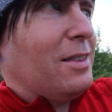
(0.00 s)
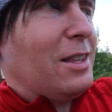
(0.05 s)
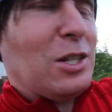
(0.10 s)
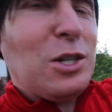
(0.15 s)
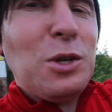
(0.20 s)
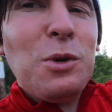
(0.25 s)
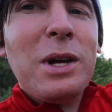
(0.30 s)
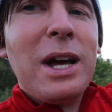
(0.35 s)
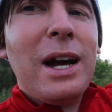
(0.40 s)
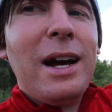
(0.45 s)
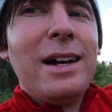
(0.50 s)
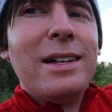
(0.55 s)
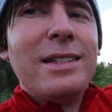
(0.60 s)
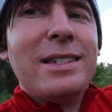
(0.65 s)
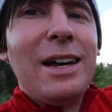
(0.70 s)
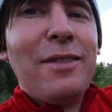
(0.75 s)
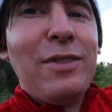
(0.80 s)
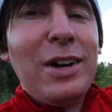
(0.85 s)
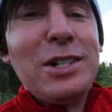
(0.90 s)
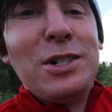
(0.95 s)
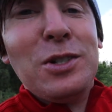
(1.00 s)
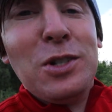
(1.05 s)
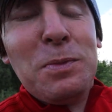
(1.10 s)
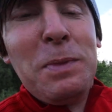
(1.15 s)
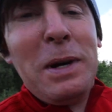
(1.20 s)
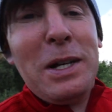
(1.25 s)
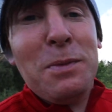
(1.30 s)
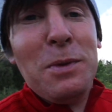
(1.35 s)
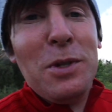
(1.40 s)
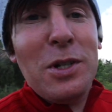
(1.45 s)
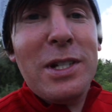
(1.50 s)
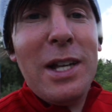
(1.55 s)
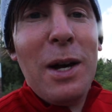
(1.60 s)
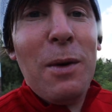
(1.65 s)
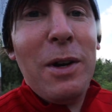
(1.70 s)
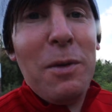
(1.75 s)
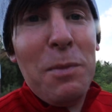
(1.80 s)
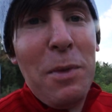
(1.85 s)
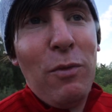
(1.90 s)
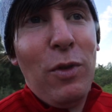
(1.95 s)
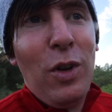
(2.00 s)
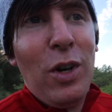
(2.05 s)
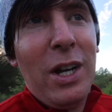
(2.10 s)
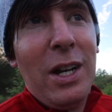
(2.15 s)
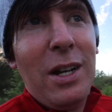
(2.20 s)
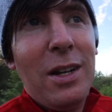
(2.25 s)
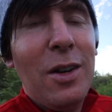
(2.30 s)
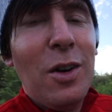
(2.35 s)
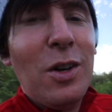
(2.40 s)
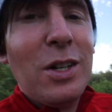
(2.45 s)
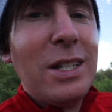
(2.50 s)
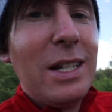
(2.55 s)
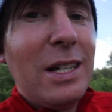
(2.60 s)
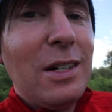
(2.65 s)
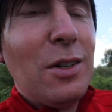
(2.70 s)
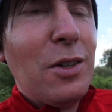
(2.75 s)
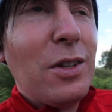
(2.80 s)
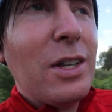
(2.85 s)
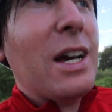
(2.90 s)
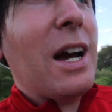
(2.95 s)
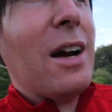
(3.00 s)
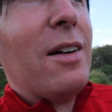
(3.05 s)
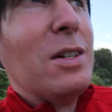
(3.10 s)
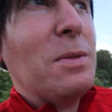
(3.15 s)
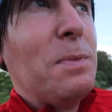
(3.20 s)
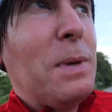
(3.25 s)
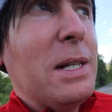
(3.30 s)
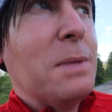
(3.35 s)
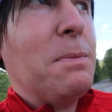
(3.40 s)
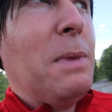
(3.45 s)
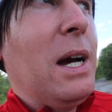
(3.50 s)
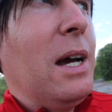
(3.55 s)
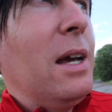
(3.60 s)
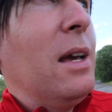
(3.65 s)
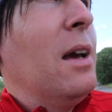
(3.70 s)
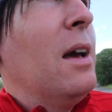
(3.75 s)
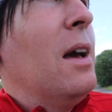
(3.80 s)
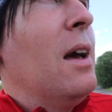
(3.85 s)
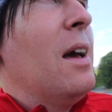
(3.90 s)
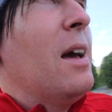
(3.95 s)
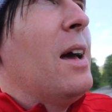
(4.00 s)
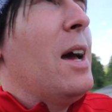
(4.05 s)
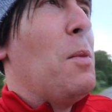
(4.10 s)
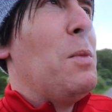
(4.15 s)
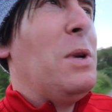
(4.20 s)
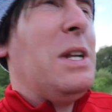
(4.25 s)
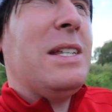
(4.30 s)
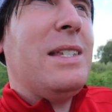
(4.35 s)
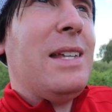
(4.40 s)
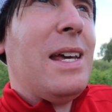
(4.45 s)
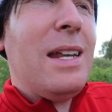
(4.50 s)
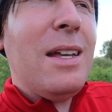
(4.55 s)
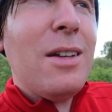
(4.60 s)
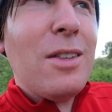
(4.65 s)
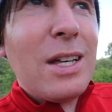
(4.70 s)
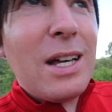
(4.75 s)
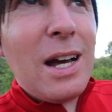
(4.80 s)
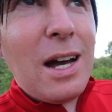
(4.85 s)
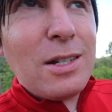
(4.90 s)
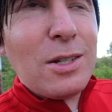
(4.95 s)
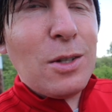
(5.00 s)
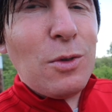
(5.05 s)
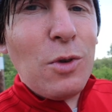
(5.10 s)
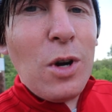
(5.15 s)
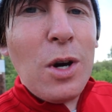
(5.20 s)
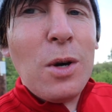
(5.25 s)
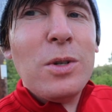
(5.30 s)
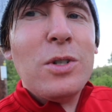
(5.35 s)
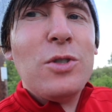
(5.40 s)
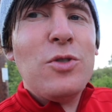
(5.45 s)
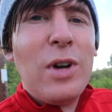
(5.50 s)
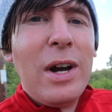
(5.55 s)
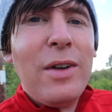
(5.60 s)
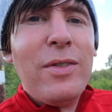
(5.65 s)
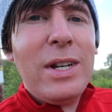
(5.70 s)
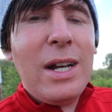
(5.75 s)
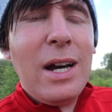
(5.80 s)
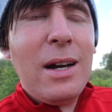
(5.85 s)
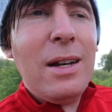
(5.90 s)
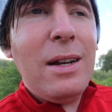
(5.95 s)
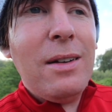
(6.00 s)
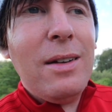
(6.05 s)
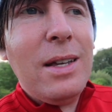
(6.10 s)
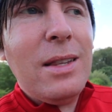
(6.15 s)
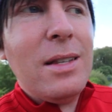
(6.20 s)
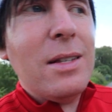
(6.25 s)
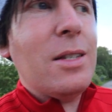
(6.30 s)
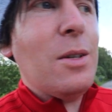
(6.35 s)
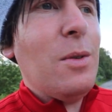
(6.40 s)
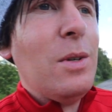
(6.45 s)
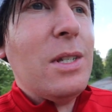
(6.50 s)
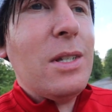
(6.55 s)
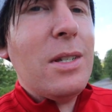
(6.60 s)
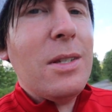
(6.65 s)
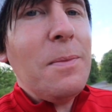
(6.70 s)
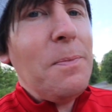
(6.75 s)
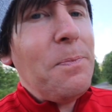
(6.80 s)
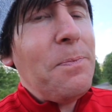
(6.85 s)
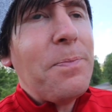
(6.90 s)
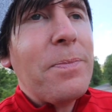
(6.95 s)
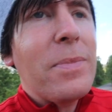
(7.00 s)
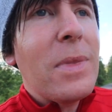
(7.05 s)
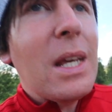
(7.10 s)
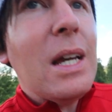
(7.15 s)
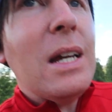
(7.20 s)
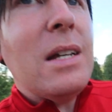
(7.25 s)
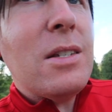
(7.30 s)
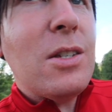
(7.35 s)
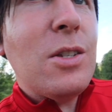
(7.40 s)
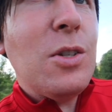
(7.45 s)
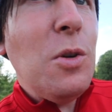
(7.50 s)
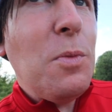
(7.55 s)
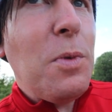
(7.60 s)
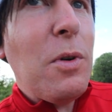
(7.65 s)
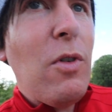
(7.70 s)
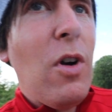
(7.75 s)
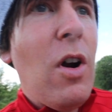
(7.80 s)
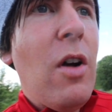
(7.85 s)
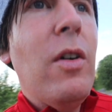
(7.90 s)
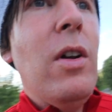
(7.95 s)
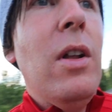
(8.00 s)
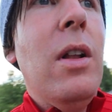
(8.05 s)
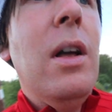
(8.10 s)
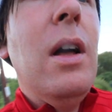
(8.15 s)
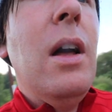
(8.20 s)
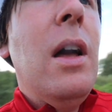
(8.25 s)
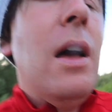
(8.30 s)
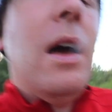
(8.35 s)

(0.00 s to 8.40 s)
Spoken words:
the two cars that have actually just passed me just now when I've been vlogging. Not a single other car has passed by. And we didn't see any other cars on the road driving down here either, so it's super rural.